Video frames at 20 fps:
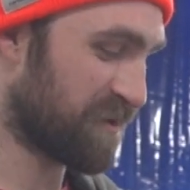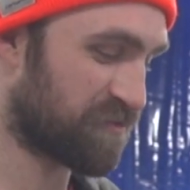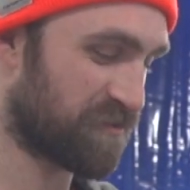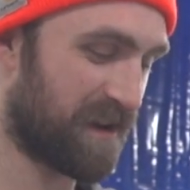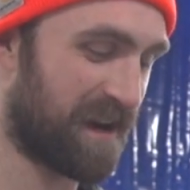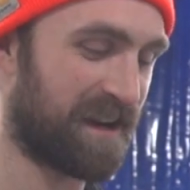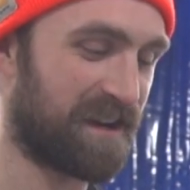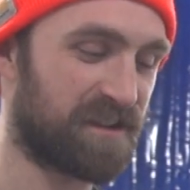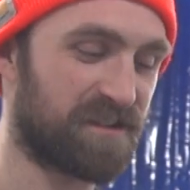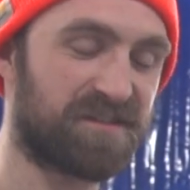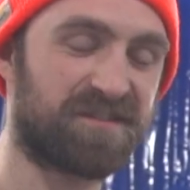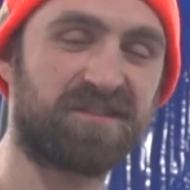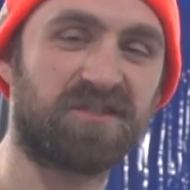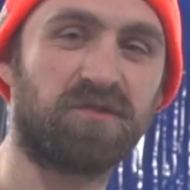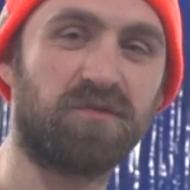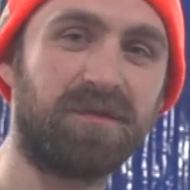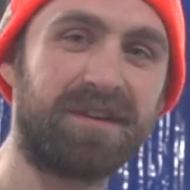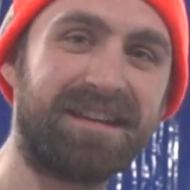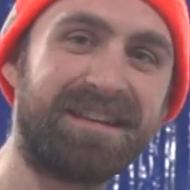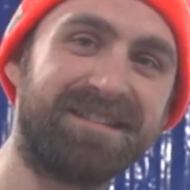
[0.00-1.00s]
trying to
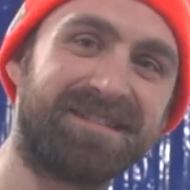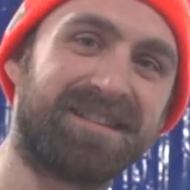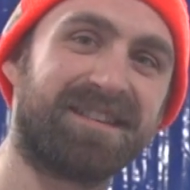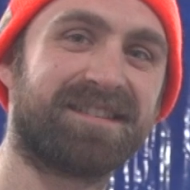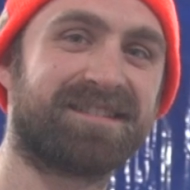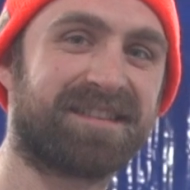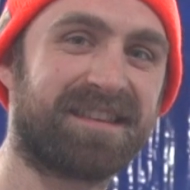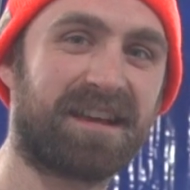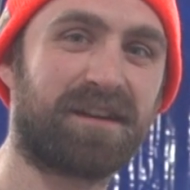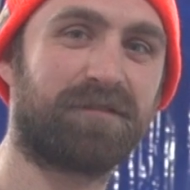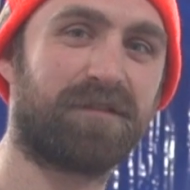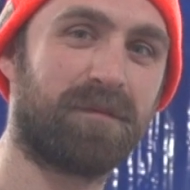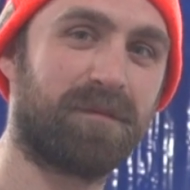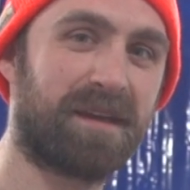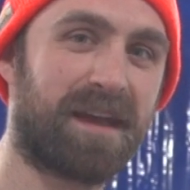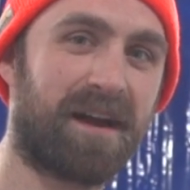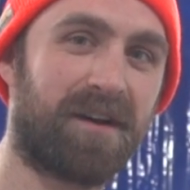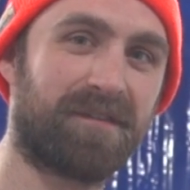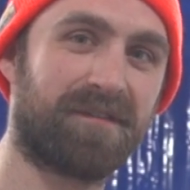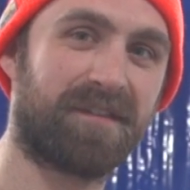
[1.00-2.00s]
squeeze this thing from
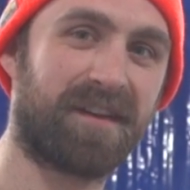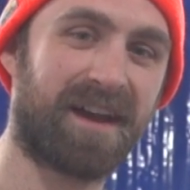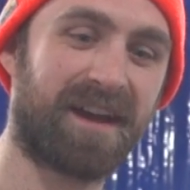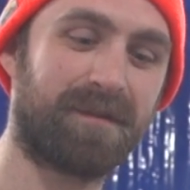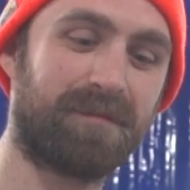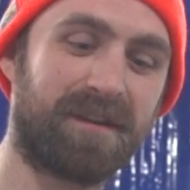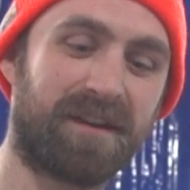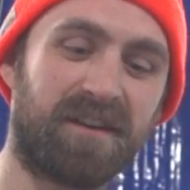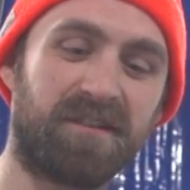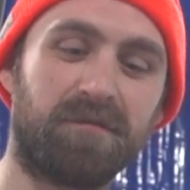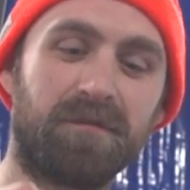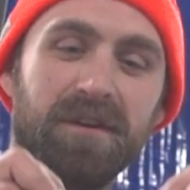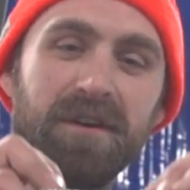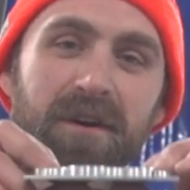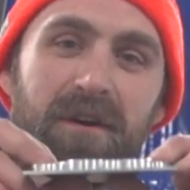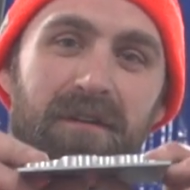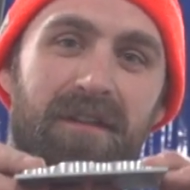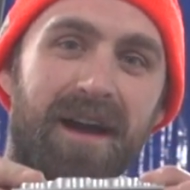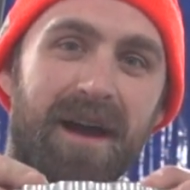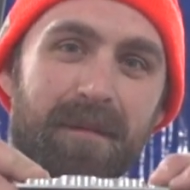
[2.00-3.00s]
the outside because we
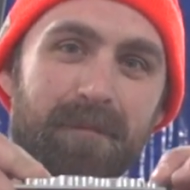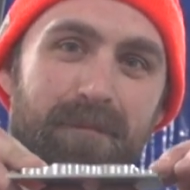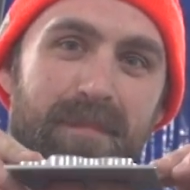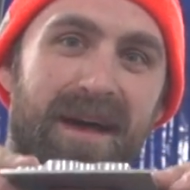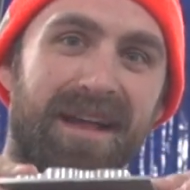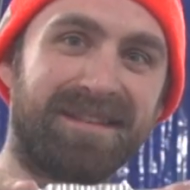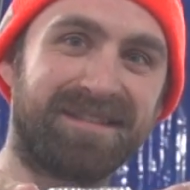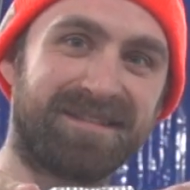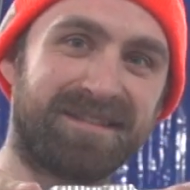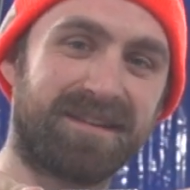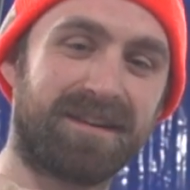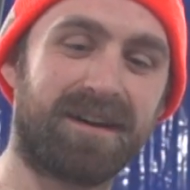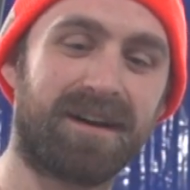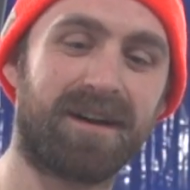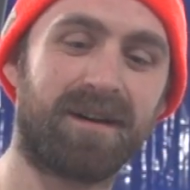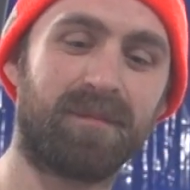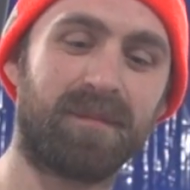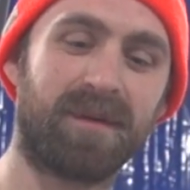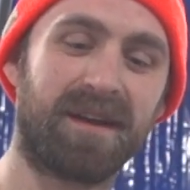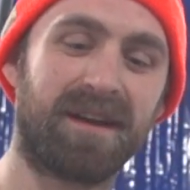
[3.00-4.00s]
know that bends it
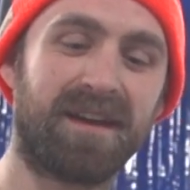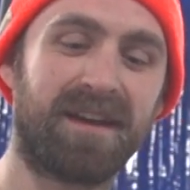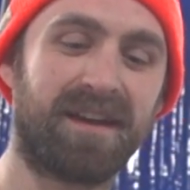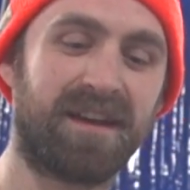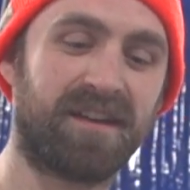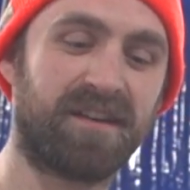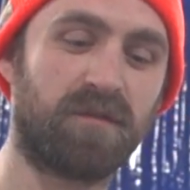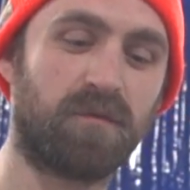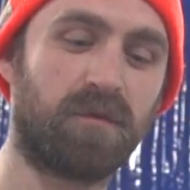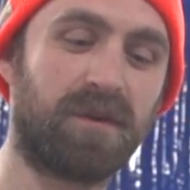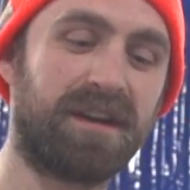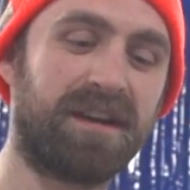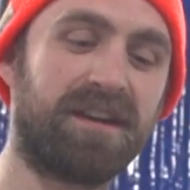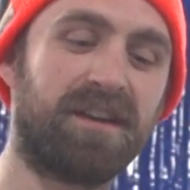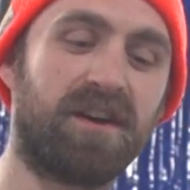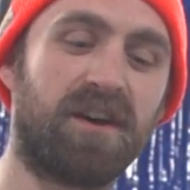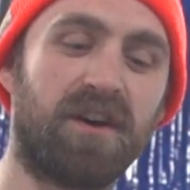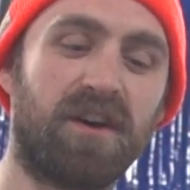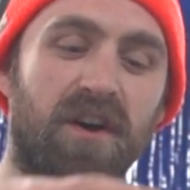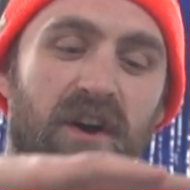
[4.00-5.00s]
up. We need
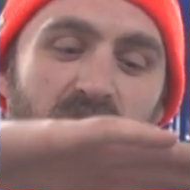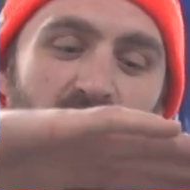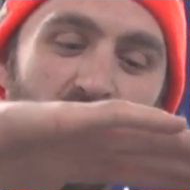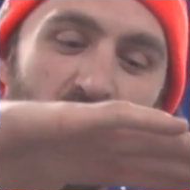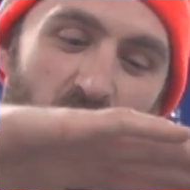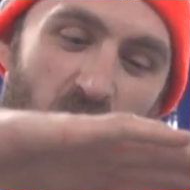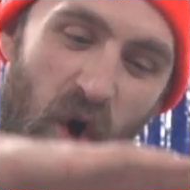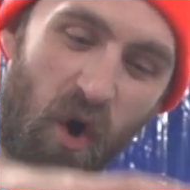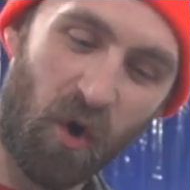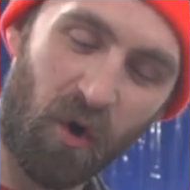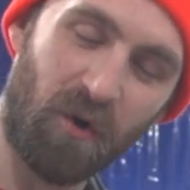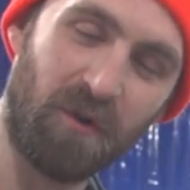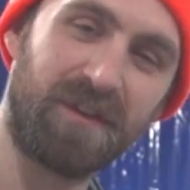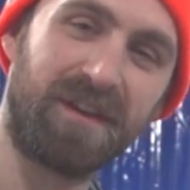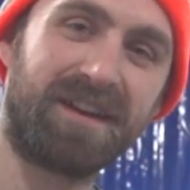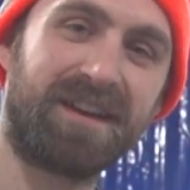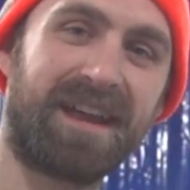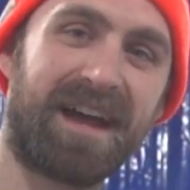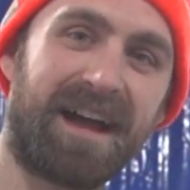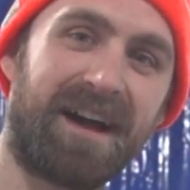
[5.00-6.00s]
to hold
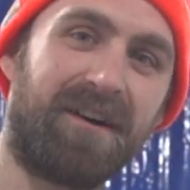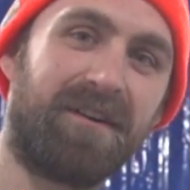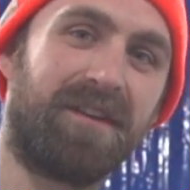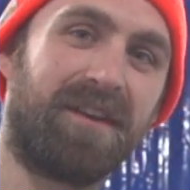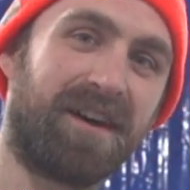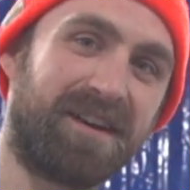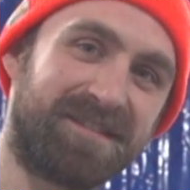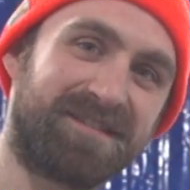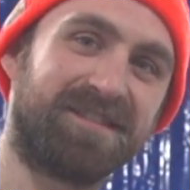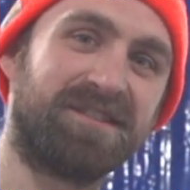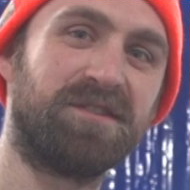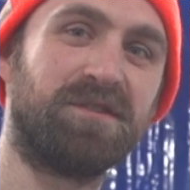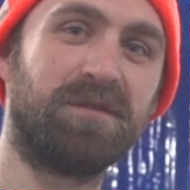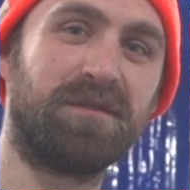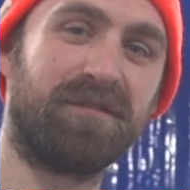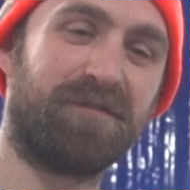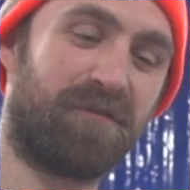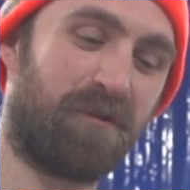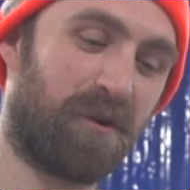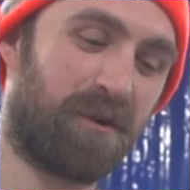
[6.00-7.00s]
it down nice and
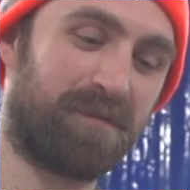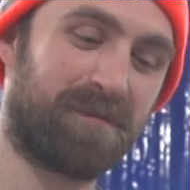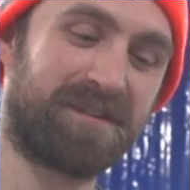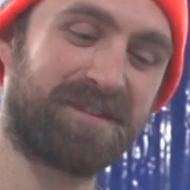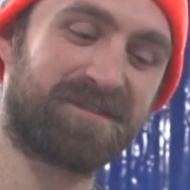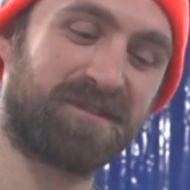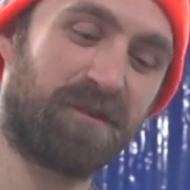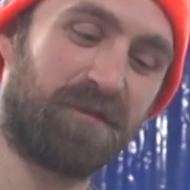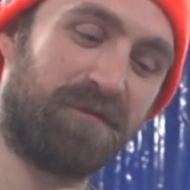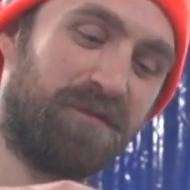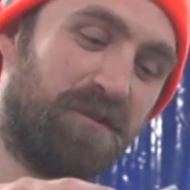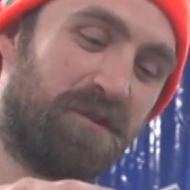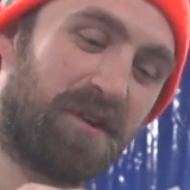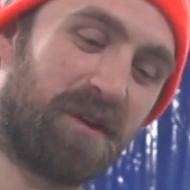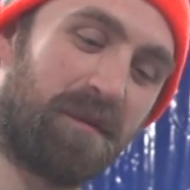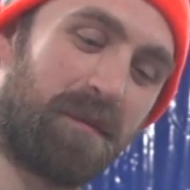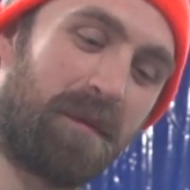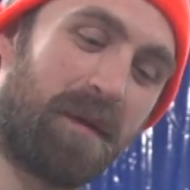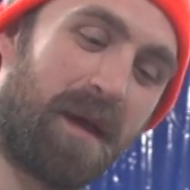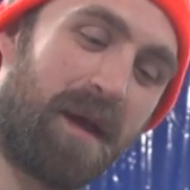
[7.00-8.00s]
uniformly. So if you
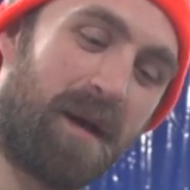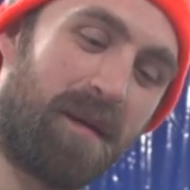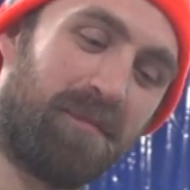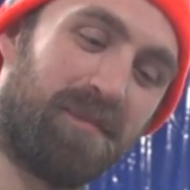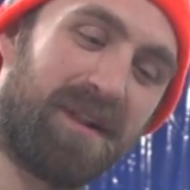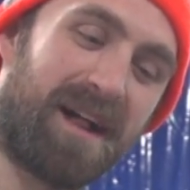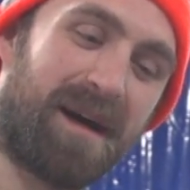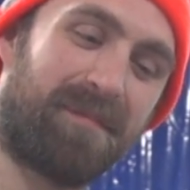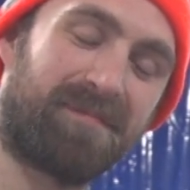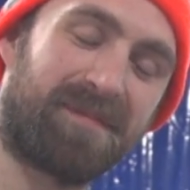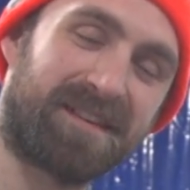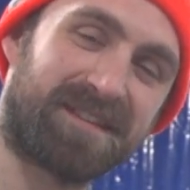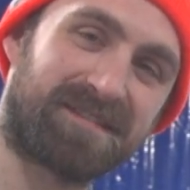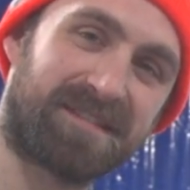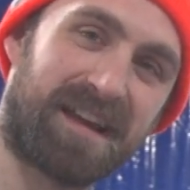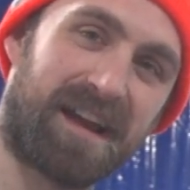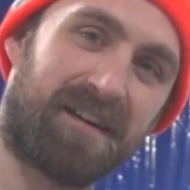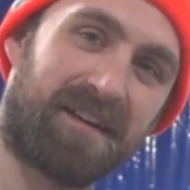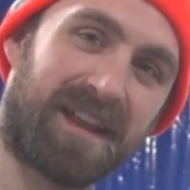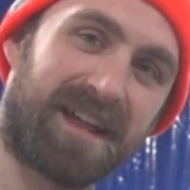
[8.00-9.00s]
could plop this
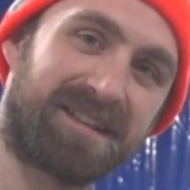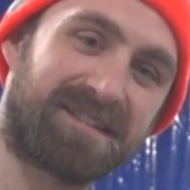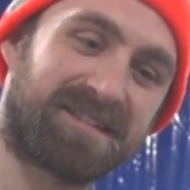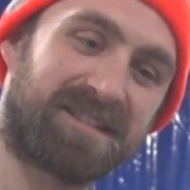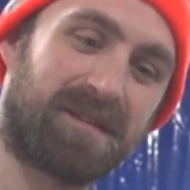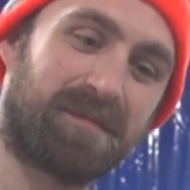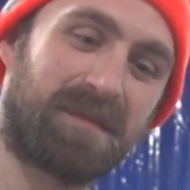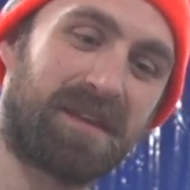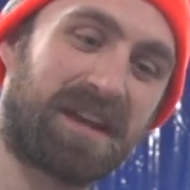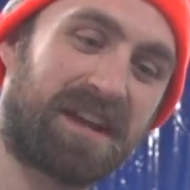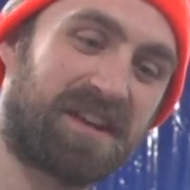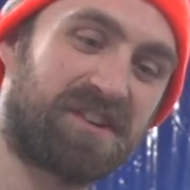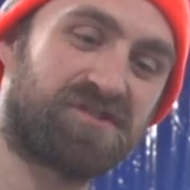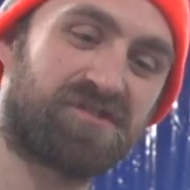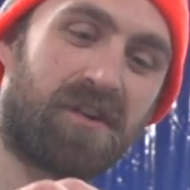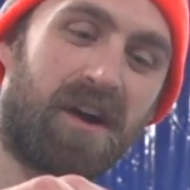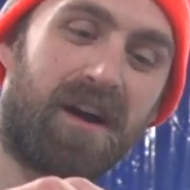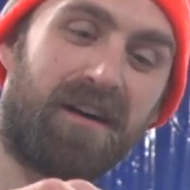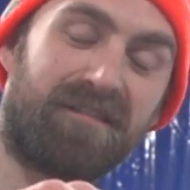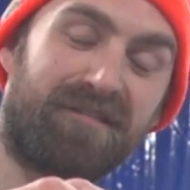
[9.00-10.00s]
down on something and
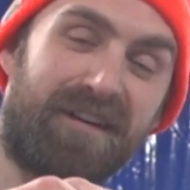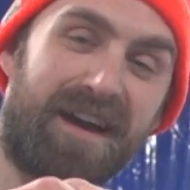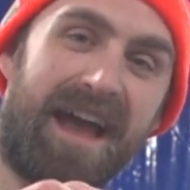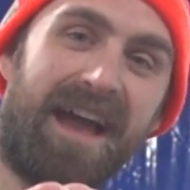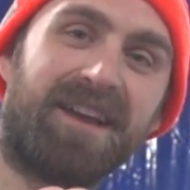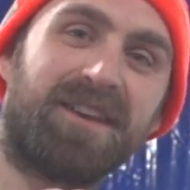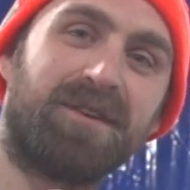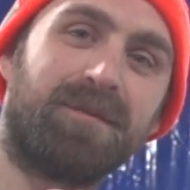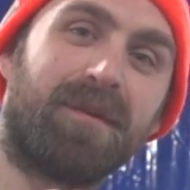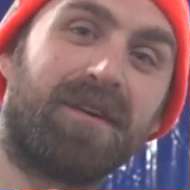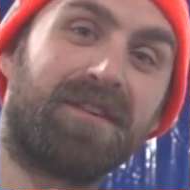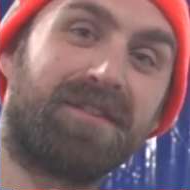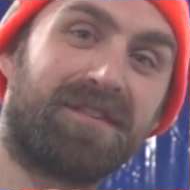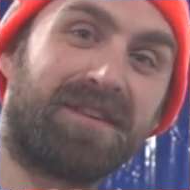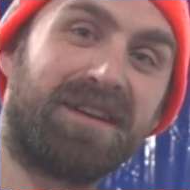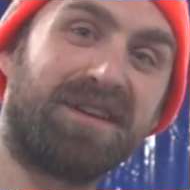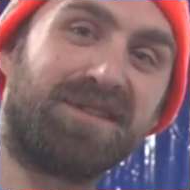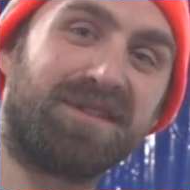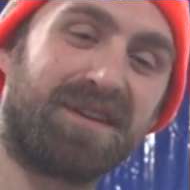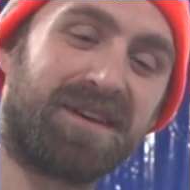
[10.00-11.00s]
draw a vacuum
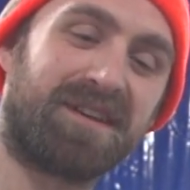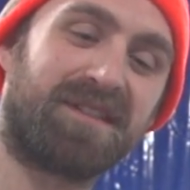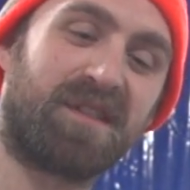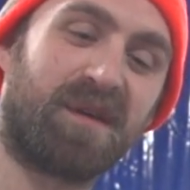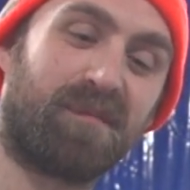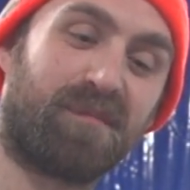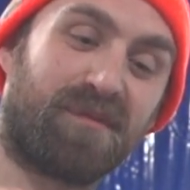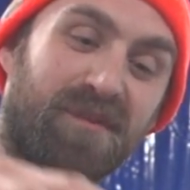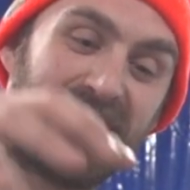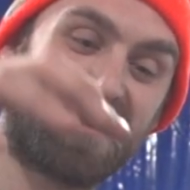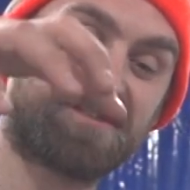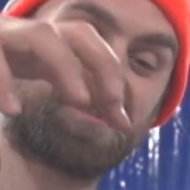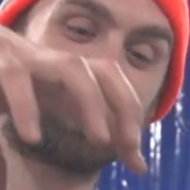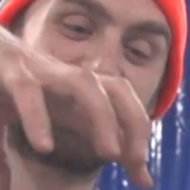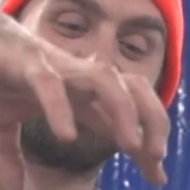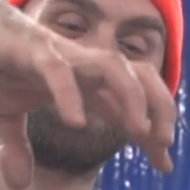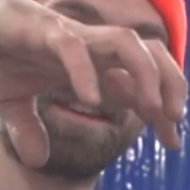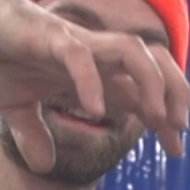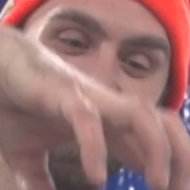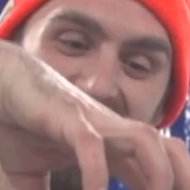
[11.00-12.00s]
underneath it, the
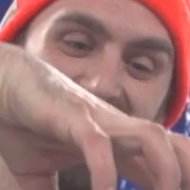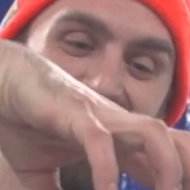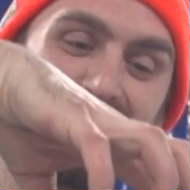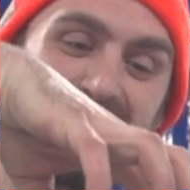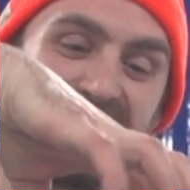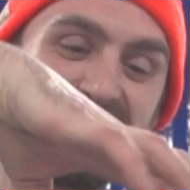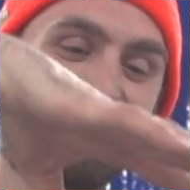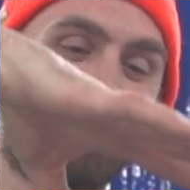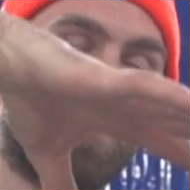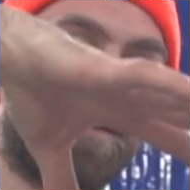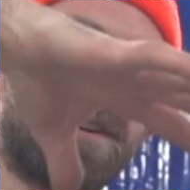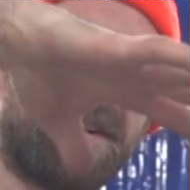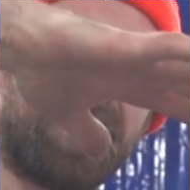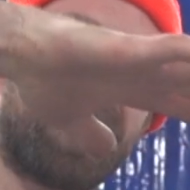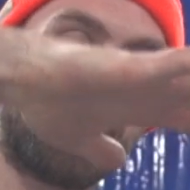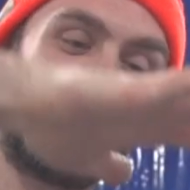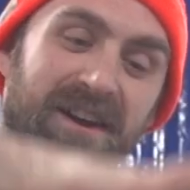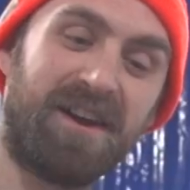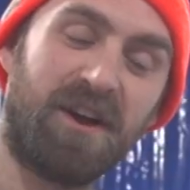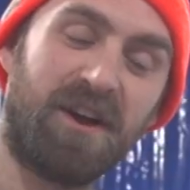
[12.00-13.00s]
pressure of the atmosphere